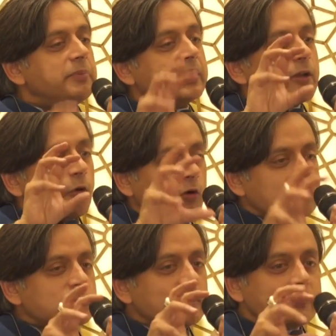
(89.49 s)
But it
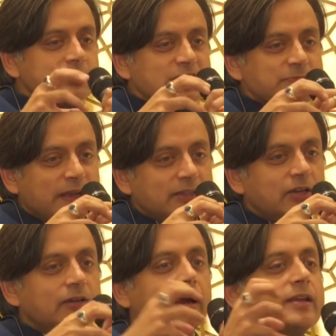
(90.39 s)
also helps expand
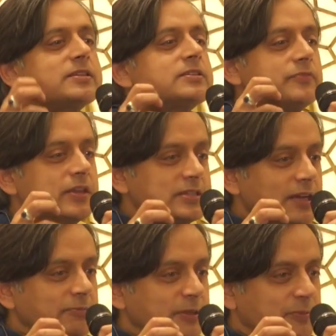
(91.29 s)
the horizons of these
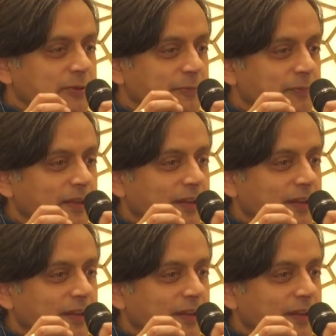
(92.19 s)
young people